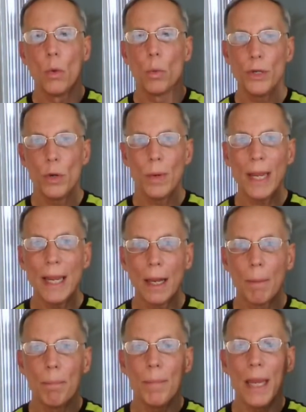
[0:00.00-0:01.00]
When you eat
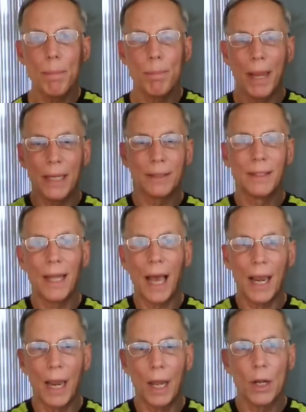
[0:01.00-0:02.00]
a meat-based
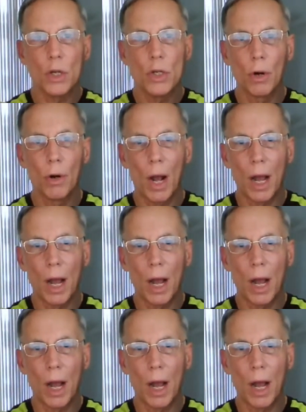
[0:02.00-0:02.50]
diet, your